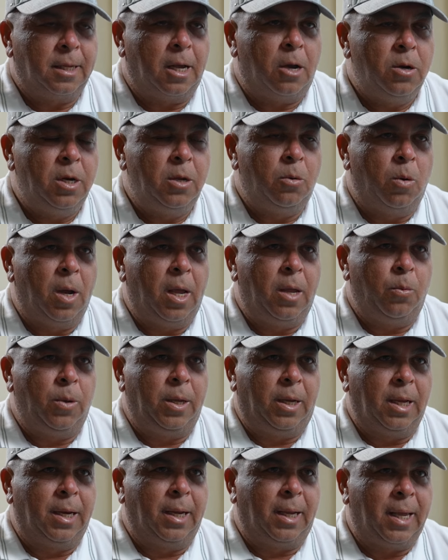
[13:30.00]
only way
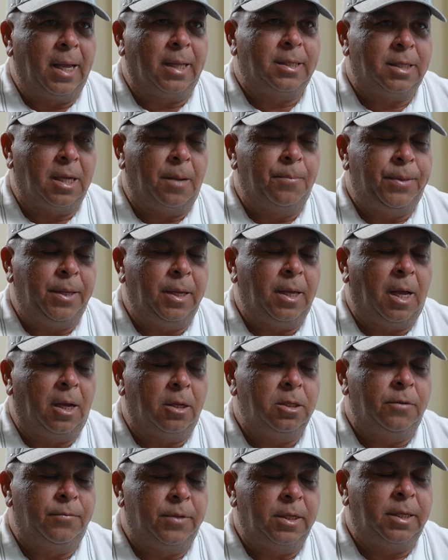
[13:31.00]
we're going to get something
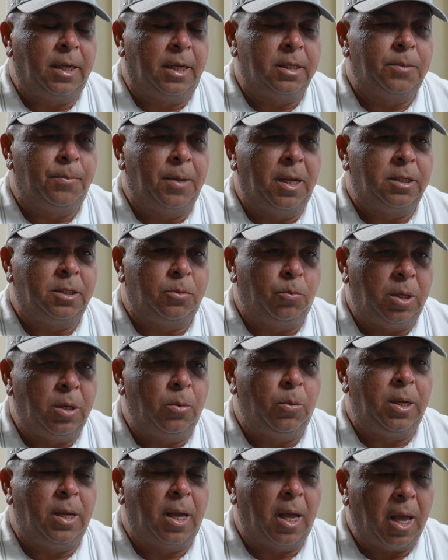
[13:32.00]
out of the test match.
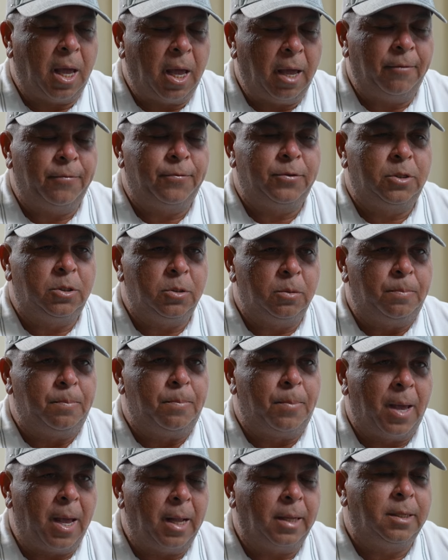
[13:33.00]
We have to
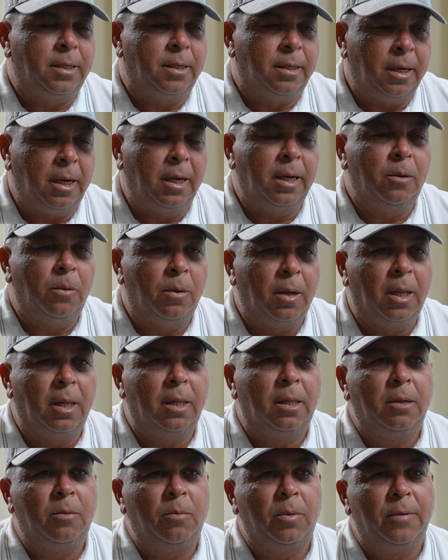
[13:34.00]
bat really
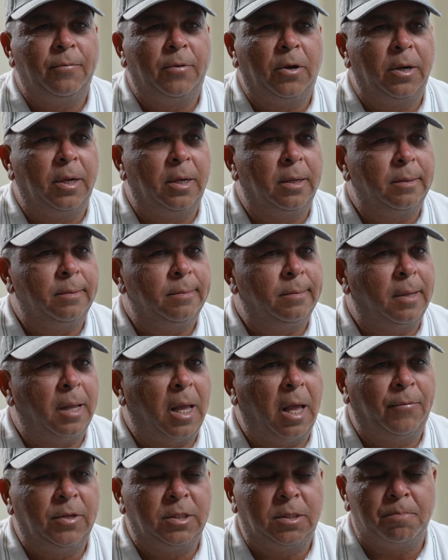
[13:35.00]
well. We've got to
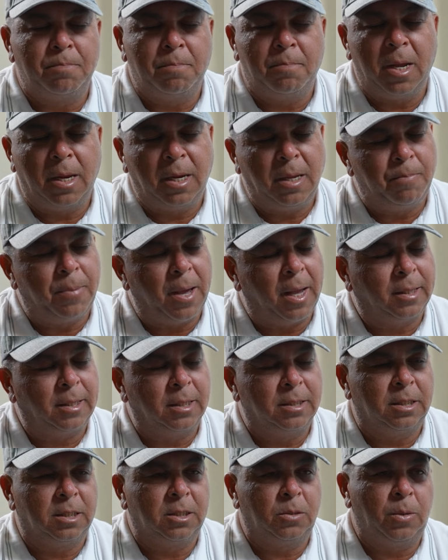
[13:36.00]
have as many
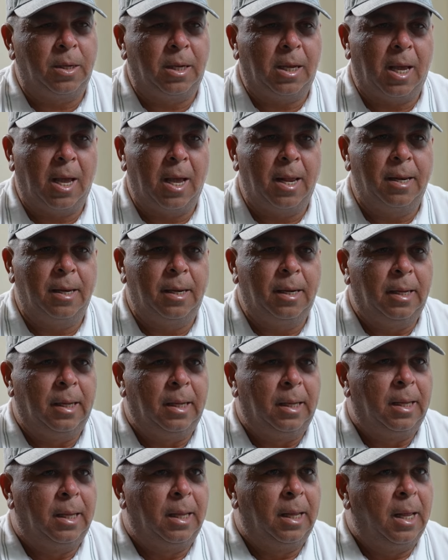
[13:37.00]
batters as we can
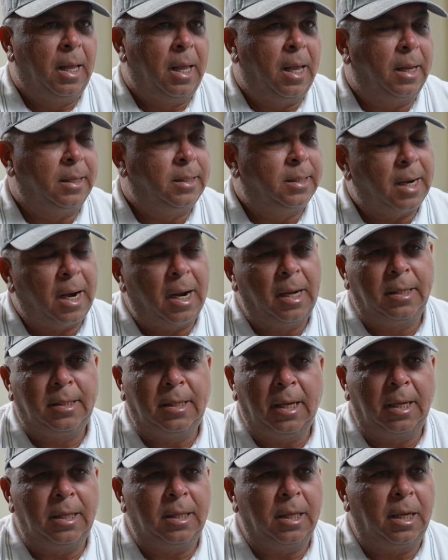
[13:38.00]
and try and
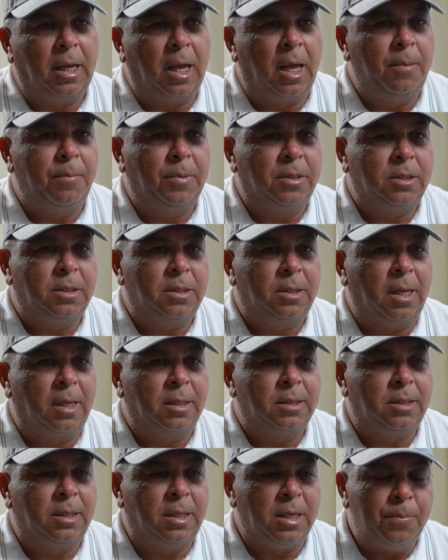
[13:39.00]
take the game
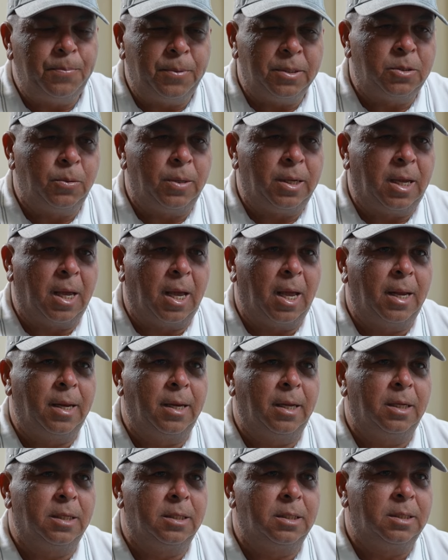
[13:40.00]
as deep as we
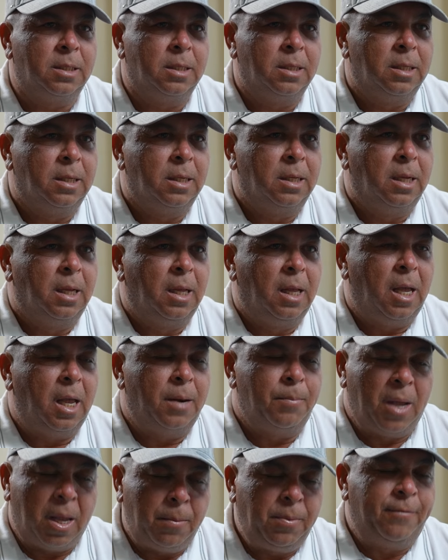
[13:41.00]
can,
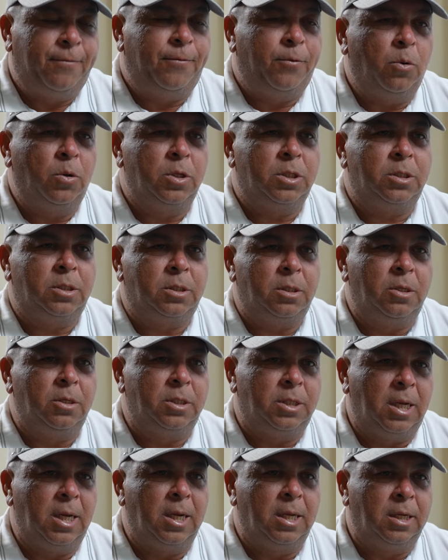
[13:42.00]
and maybe force New
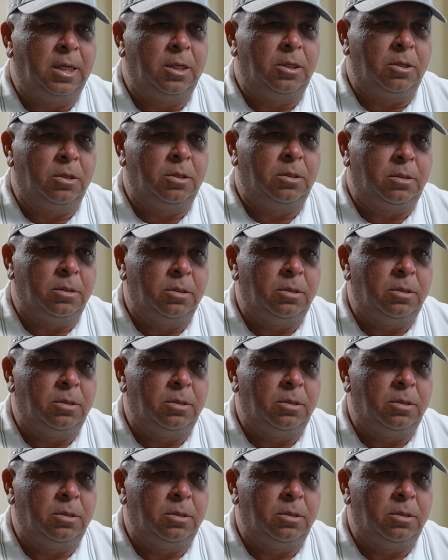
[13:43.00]
Zealand into